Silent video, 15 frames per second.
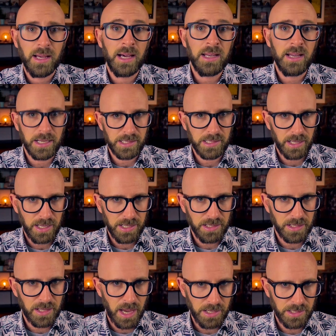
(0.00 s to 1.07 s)
an
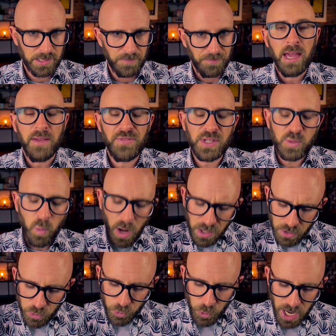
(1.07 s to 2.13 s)
isolated case. If there's one
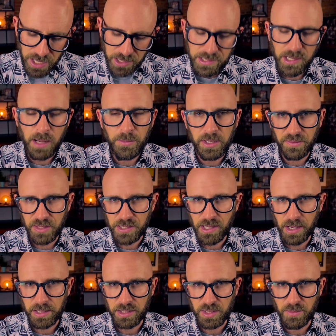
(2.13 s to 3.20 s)
great example of the
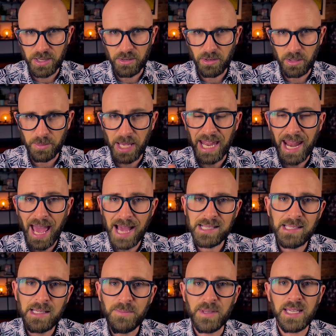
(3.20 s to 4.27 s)
Turkish mineral, it
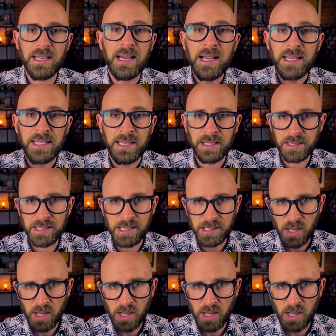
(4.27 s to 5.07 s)
has to be Yıldız